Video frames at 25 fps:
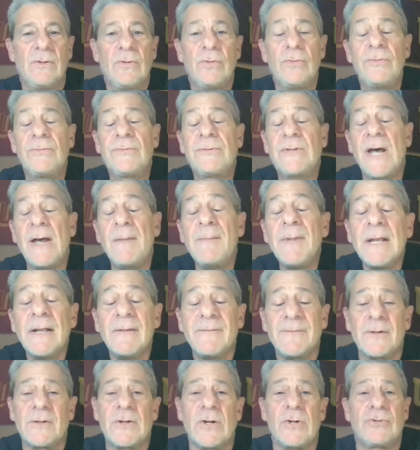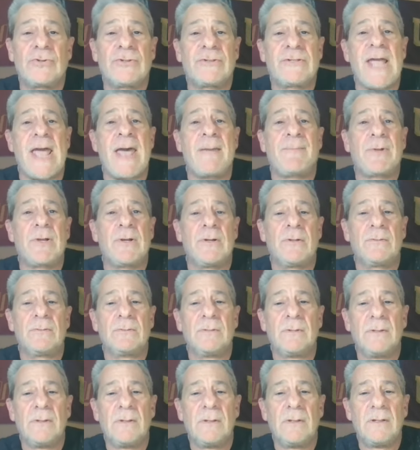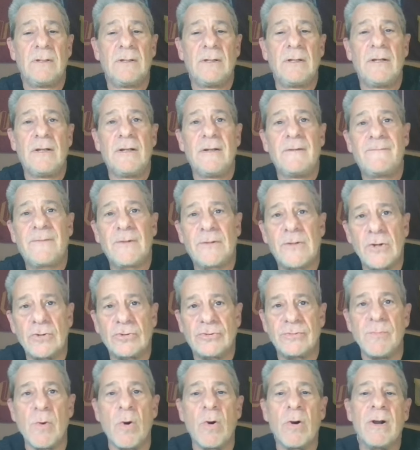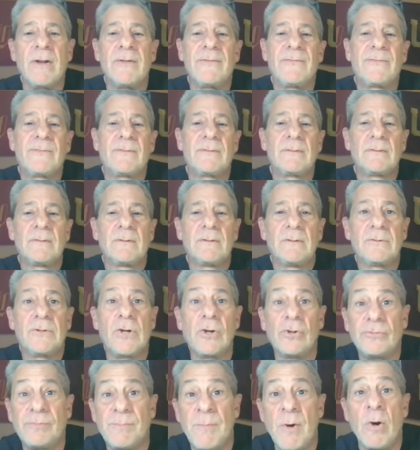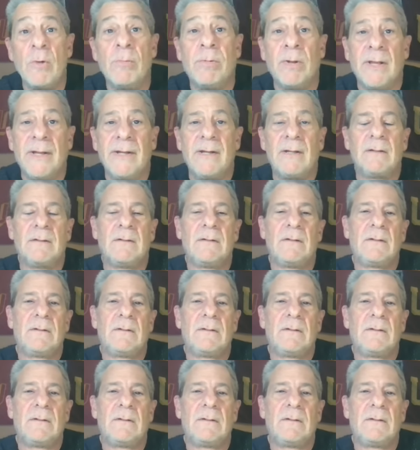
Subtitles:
Who's coming for Coach Capco, for Coach Morris, Coach Mobley?